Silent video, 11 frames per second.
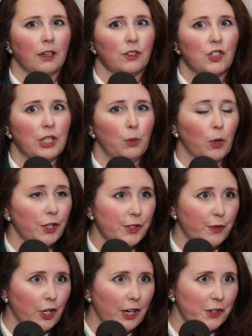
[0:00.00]
She works
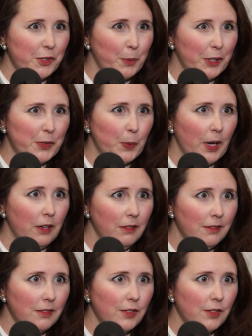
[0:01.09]
for CareSpring as well,